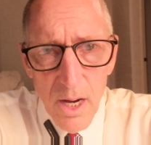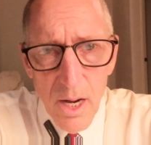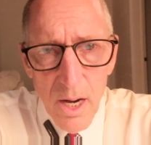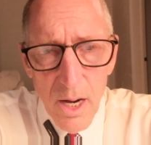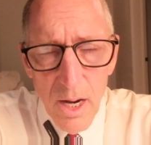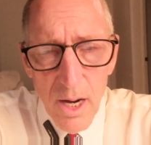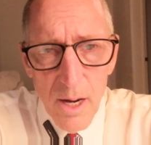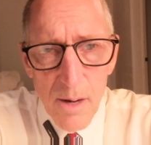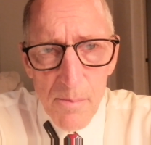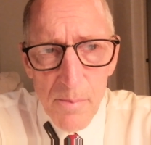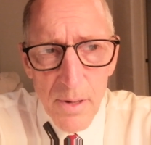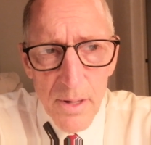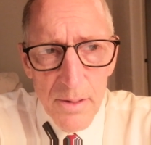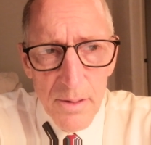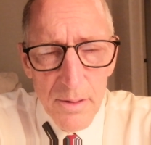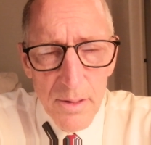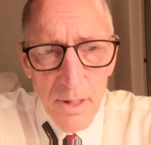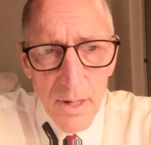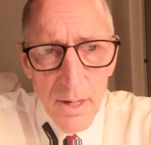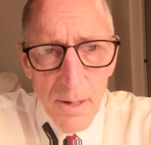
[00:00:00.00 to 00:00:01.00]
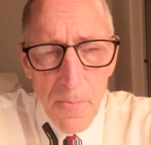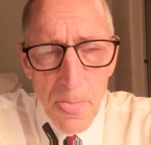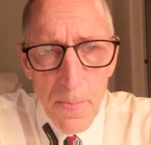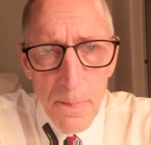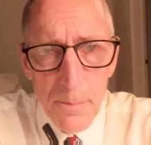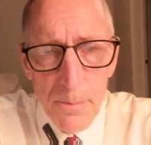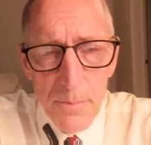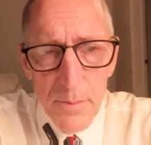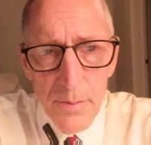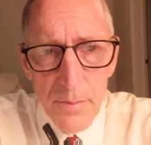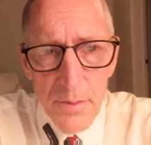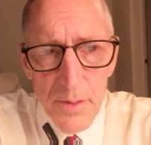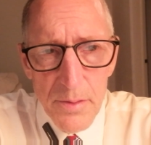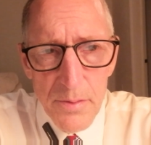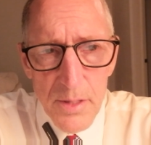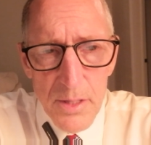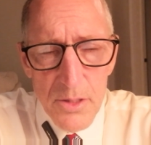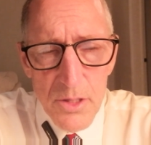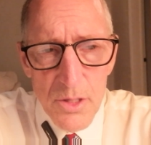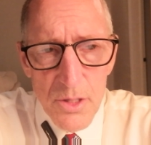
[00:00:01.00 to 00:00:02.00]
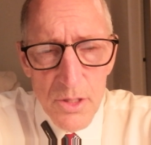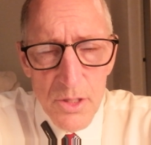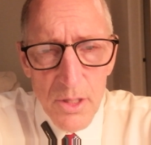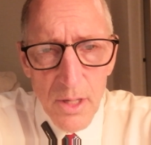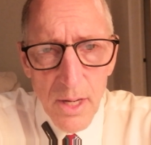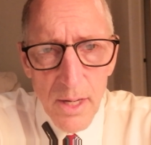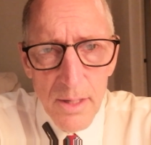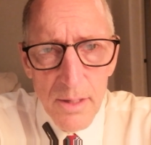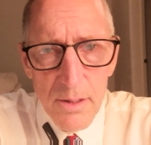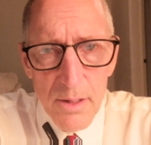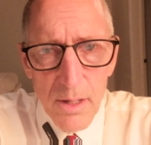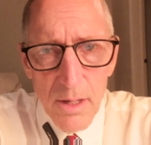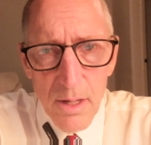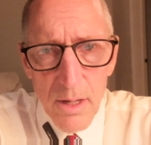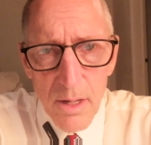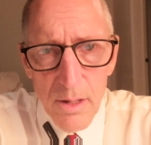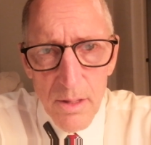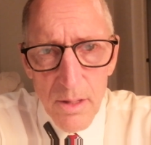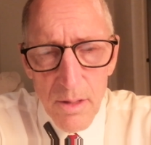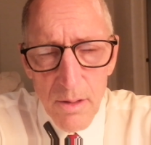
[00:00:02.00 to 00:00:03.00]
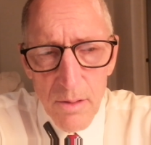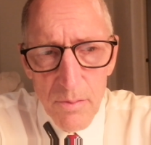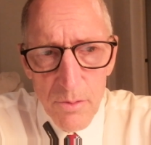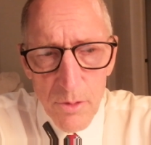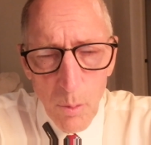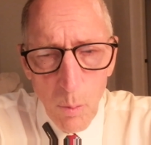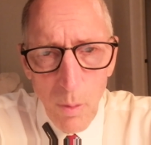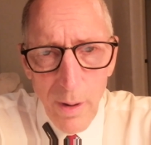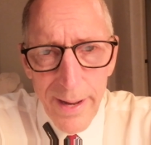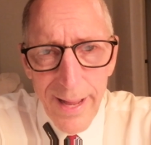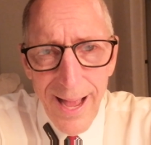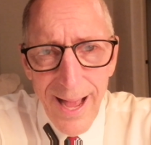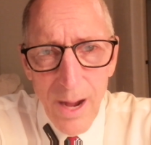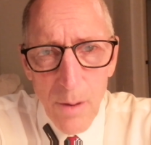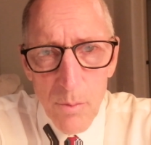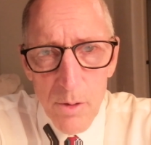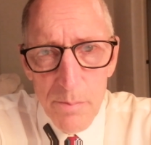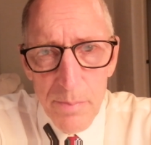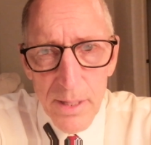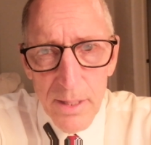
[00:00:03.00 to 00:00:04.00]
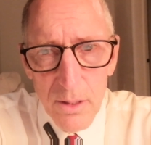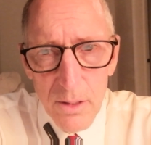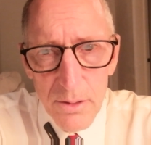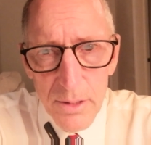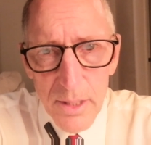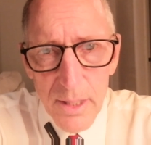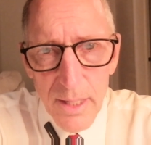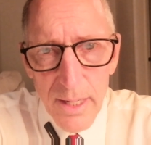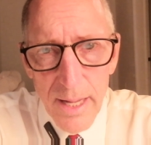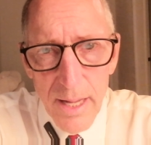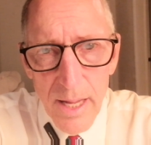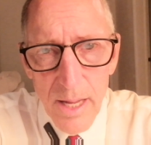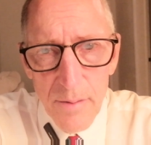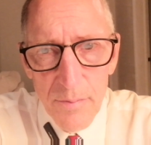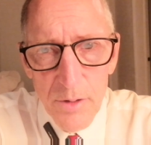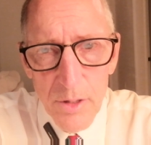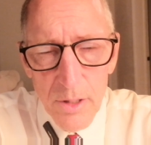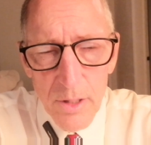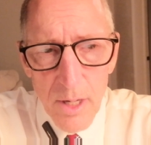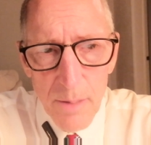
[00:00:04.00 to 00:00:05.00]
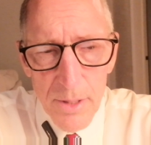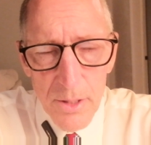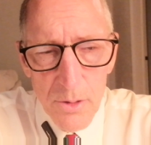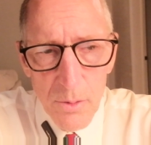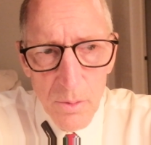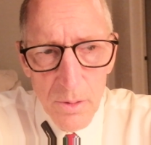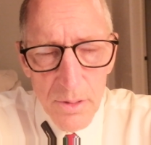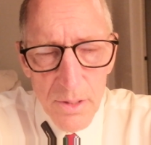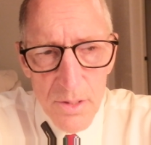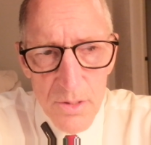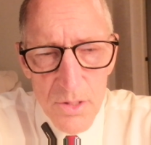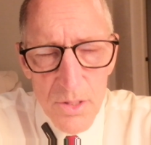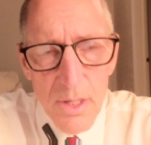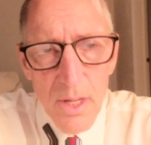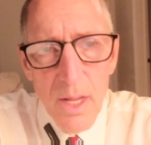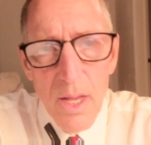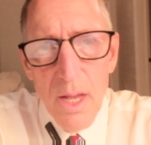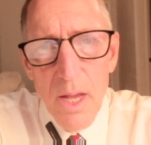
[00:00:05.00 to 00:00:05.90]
But this is the way I would be looking at if you're going to be doing this.